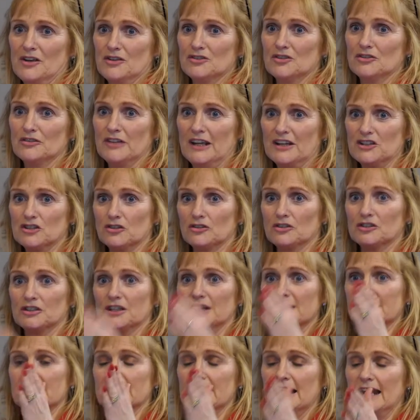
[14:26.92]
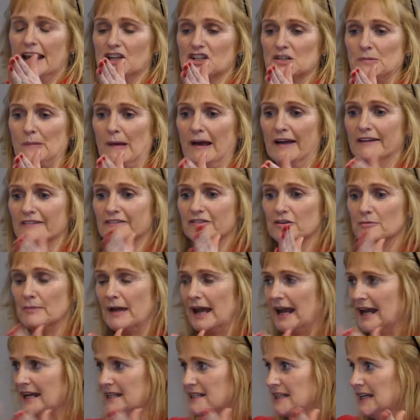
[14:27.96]
So they took it as an age span from
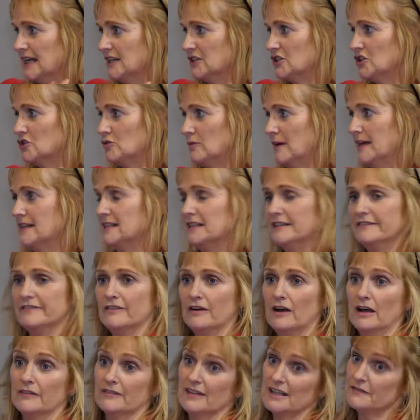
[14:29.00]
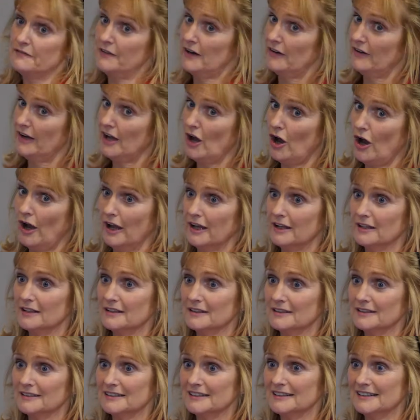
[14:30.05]
18 to 25. That's very high.
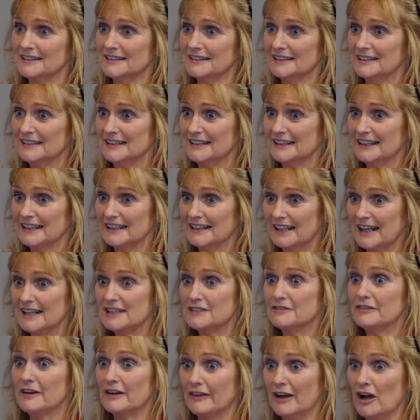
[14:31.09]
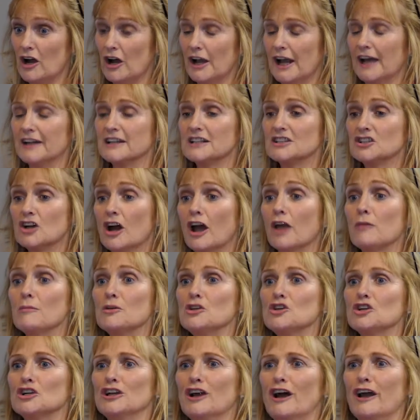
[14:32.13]
That's very high. At a time
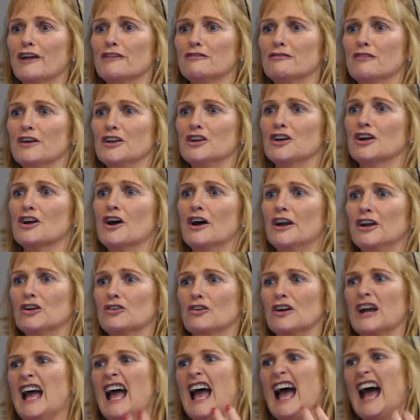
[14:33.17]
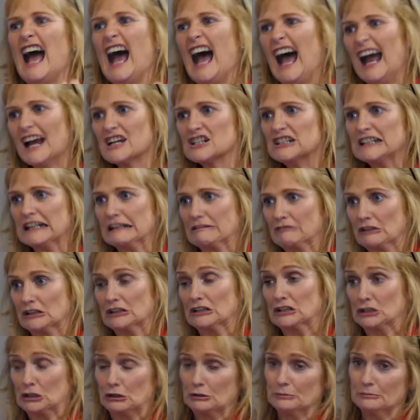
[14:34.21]
in your life when you're kind of going, actually, I've
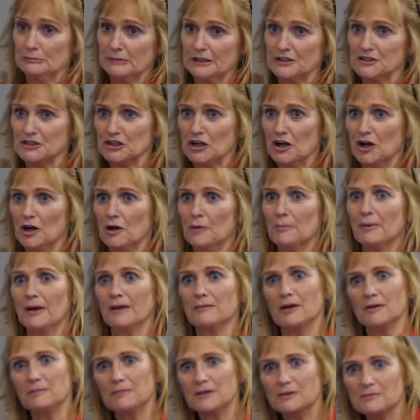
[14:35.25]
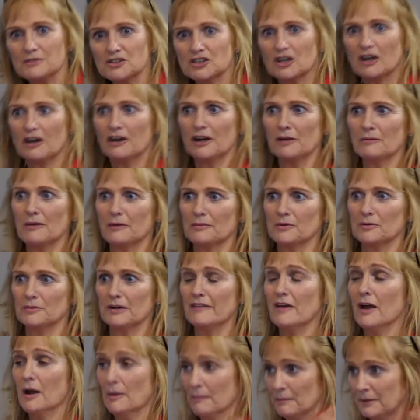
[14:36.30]
kind of done my job, I might be retiring, might be
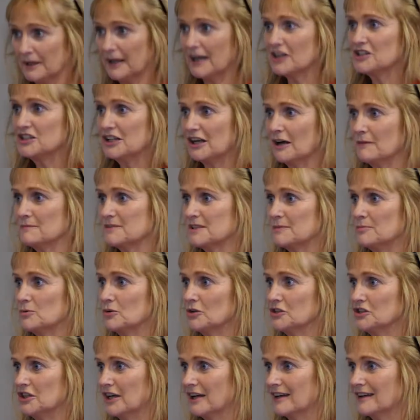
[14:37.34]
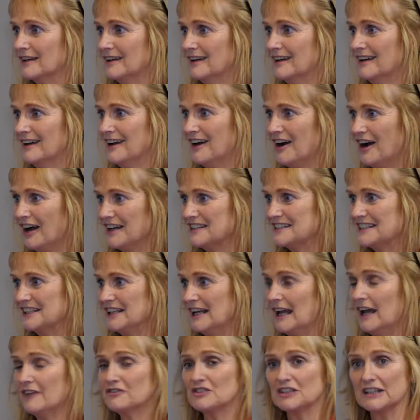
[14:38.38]
whatever, but actually I'm supporting. I
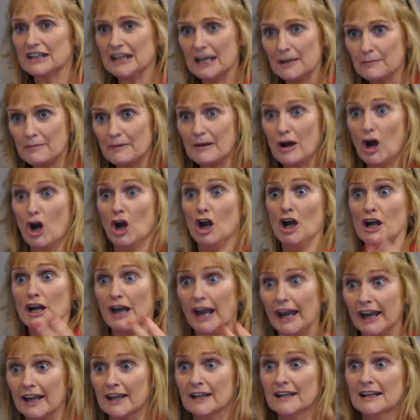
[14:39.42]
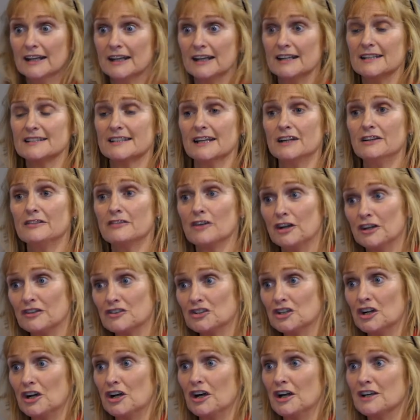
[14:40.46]
still have to keep earning. Instead of kind
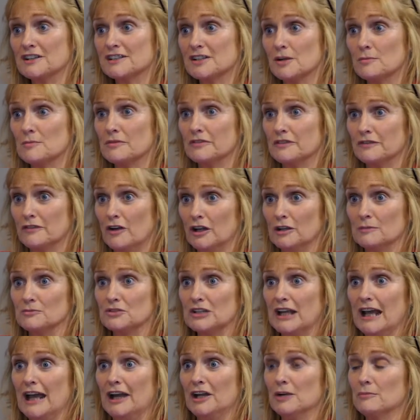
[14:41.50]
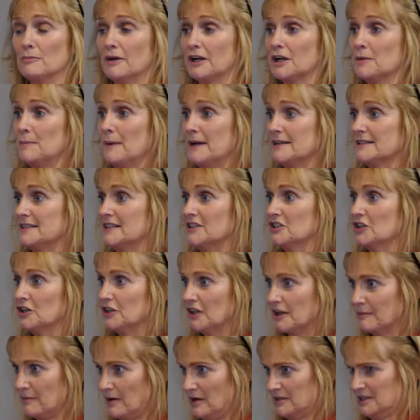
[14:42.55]
of turning some of the volume down in my capacity to
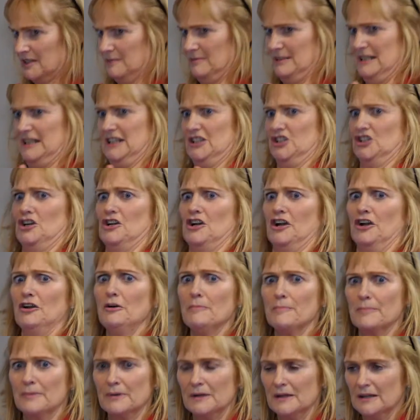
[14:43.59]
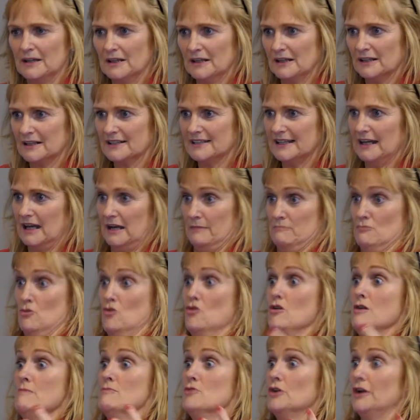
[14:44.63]
earn, I possibly need to turn it up because they need
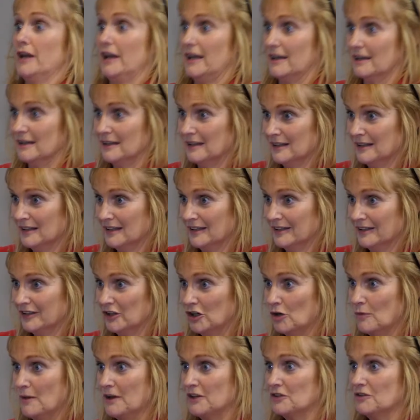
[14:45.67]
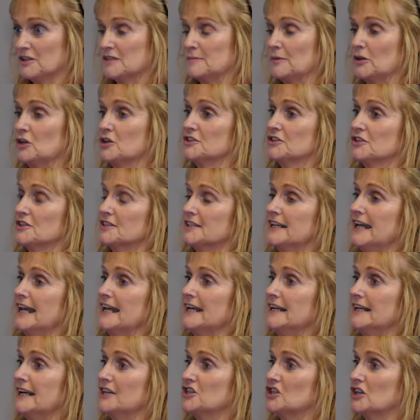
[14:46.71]
more money. Whether it's because they're
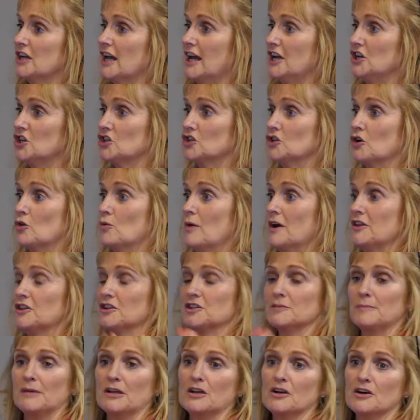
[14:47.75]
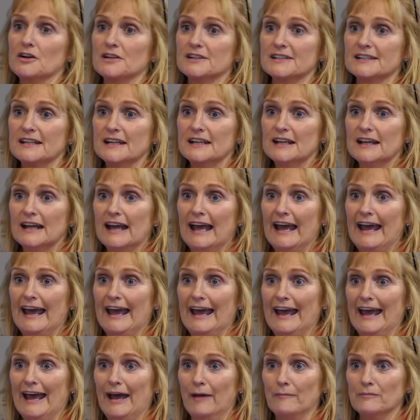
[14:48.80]
staying in education, or whether it's because,
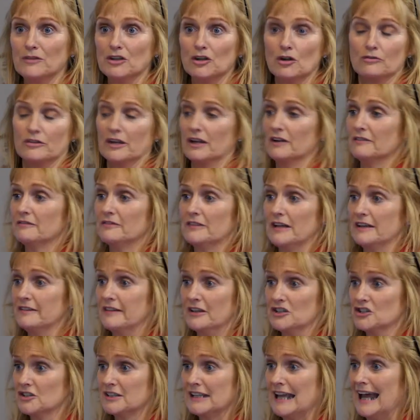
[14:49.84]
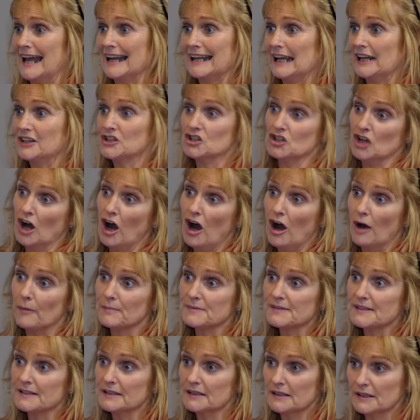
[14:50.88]
they just can't get
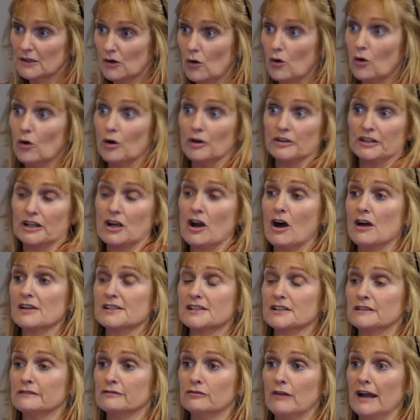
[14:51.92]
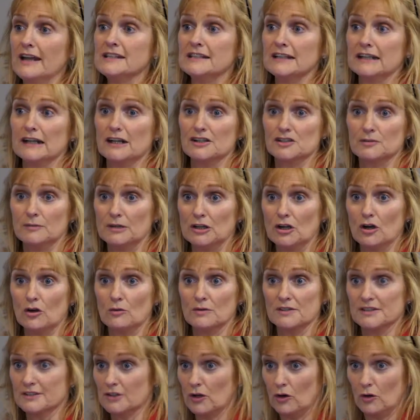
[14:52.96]
jobs. Or the cost of renting, as we
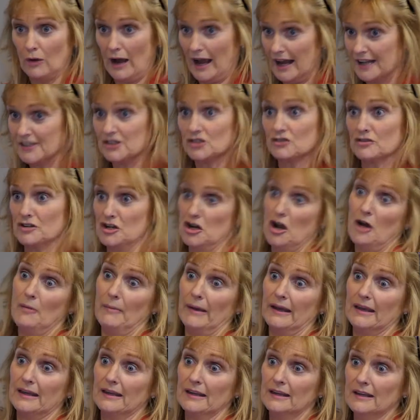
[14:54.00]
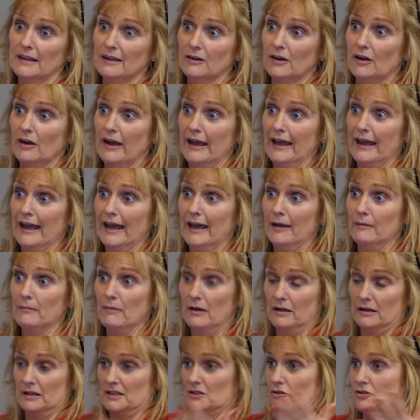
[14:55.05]
know, is so astronomical.
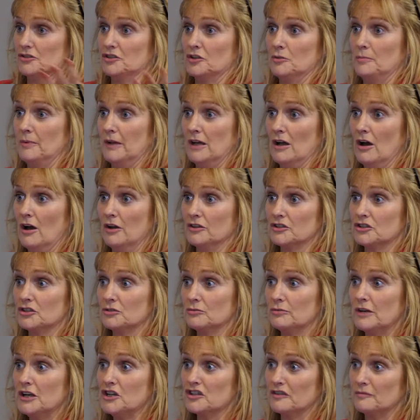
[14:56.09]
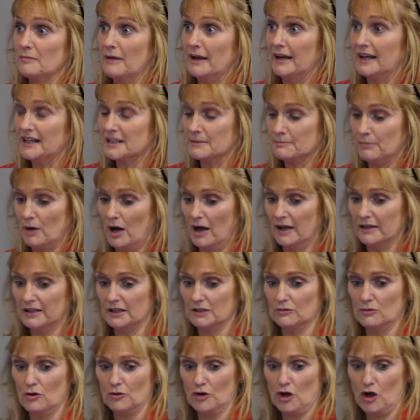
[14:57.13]
And it's also beyond the reach of many to buy
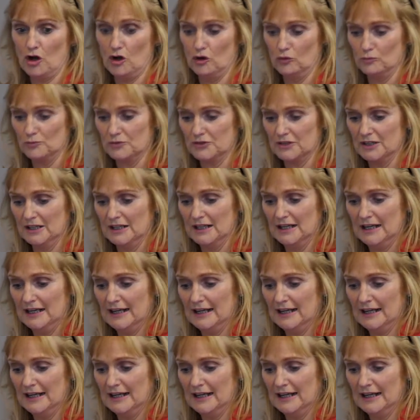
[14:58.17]
their own homes.